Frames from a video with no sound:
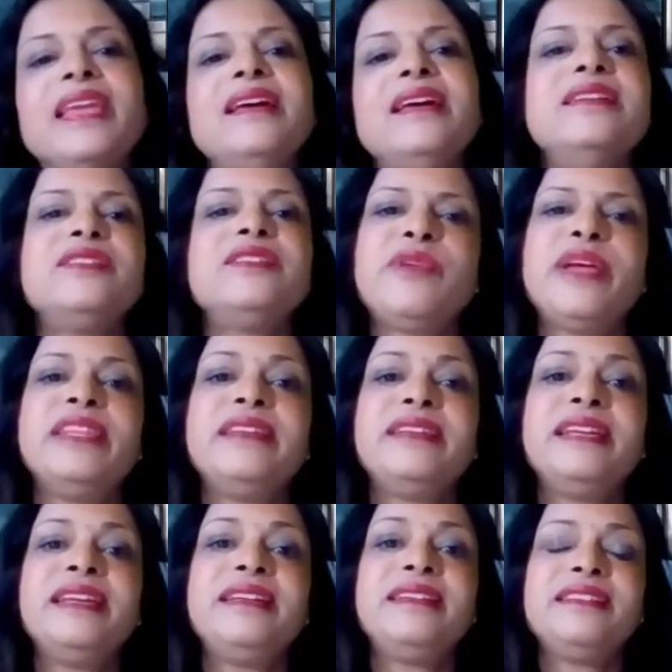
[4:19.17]

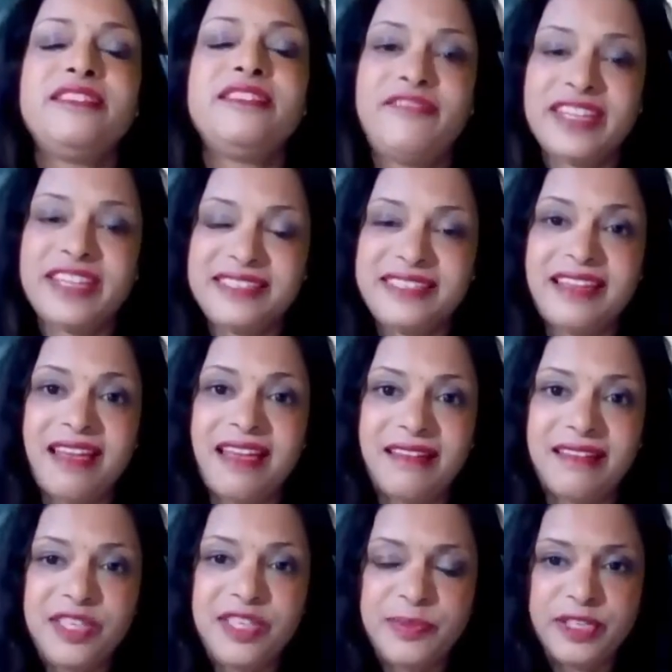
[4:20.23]
Strengthening defense
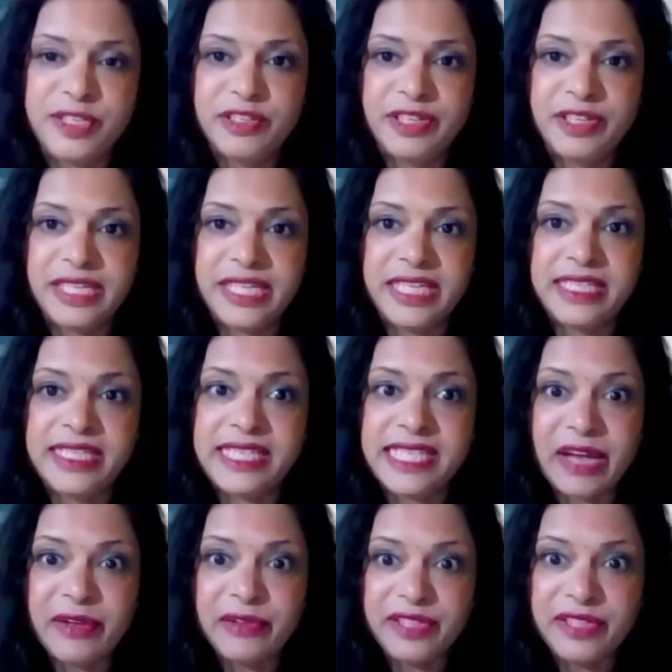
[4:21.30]
ties, particularly in
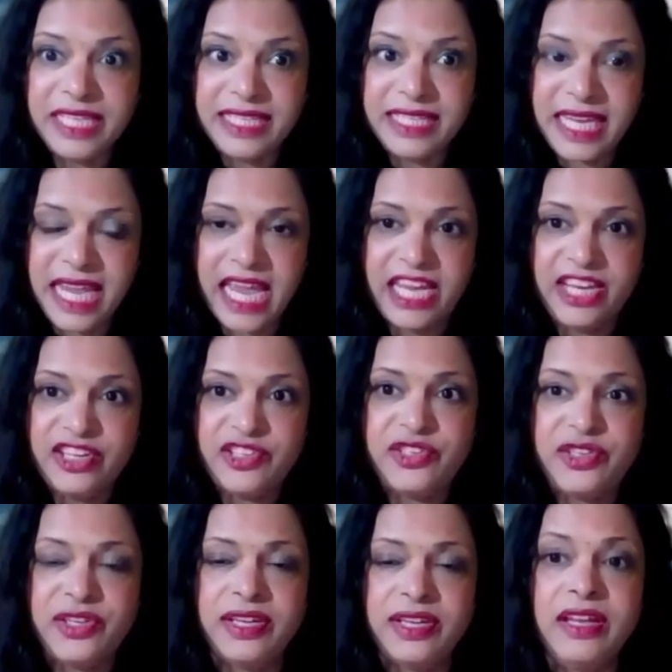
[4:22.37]
Southeast
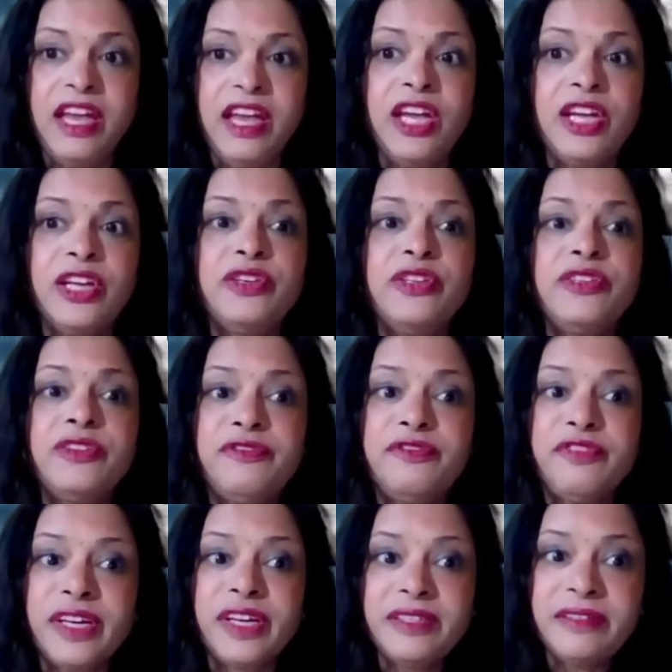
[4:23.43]
Asia, could
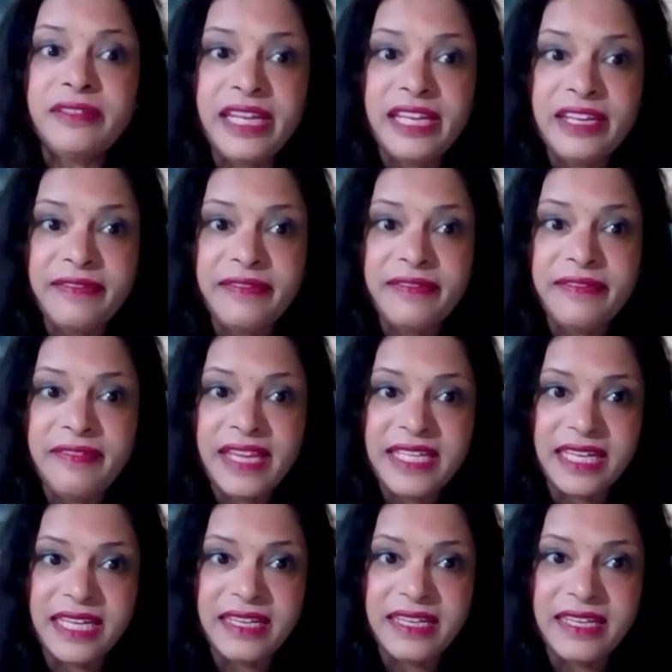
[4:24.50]
further
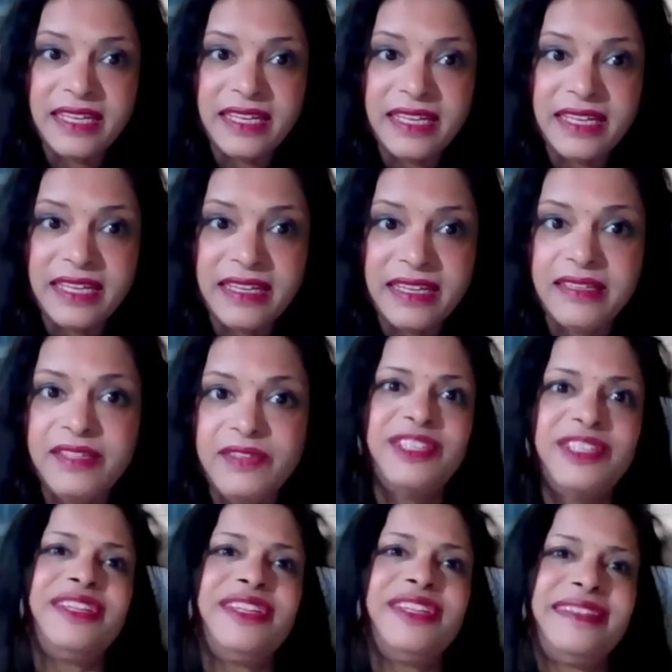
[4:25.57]
elevate India's
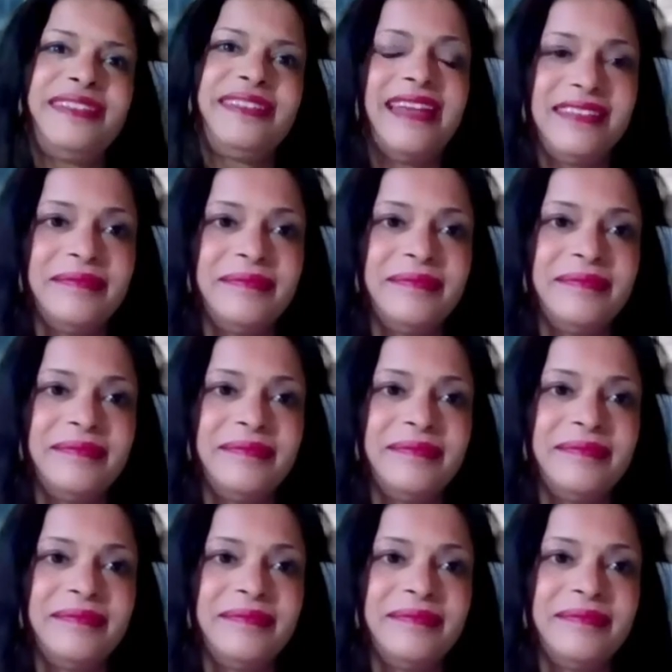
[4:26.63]
strategic